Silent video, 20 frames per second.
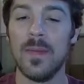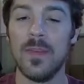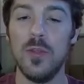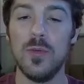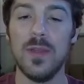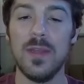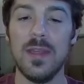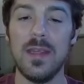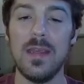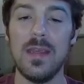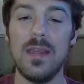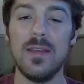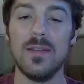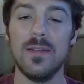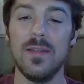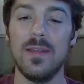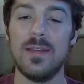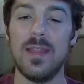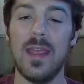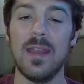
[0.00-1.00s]
You can
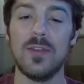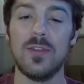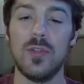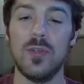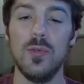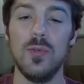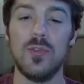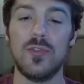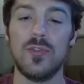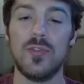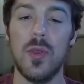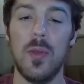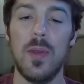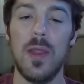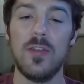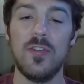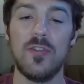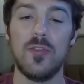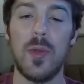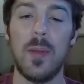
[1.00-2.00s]
easily tank 2 Stone Edges,